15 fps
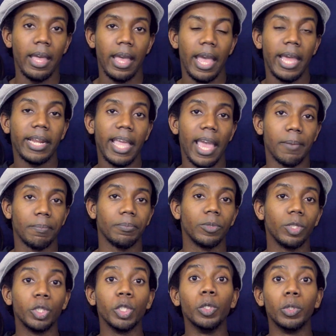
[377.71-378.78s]
And again,
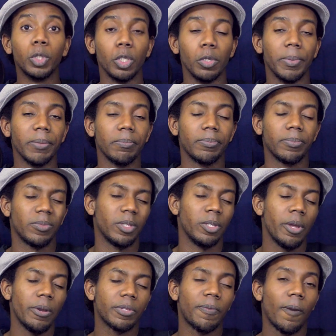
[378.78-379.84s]
YouTube.
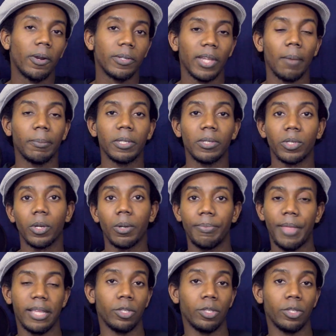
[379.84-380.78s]
You know, as far as I'm concerned,